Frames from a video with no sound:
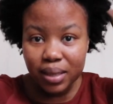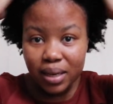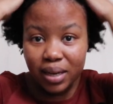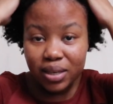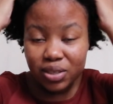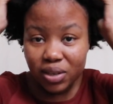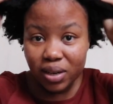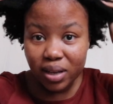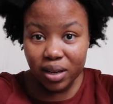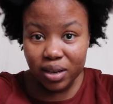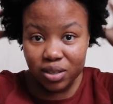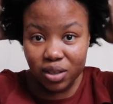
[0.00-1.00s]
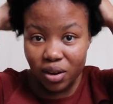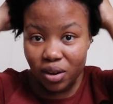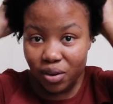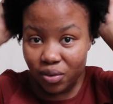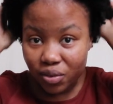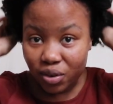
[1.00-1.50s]
natural hair is a
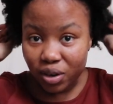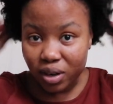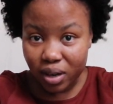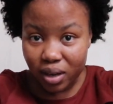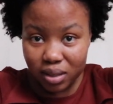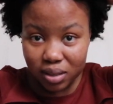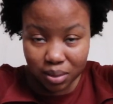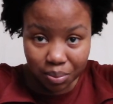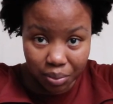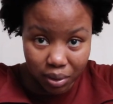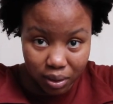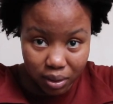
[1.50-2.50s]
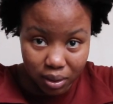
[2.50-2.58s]
lot of work, guys, but